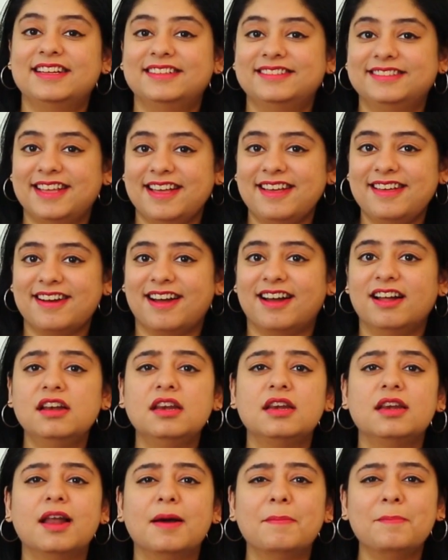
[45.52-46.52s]
There are
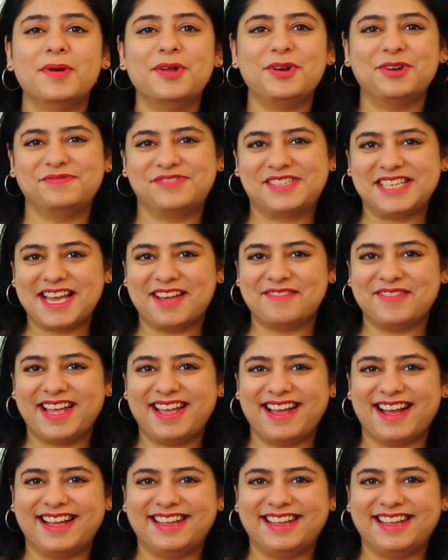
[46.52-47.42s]
number of DIY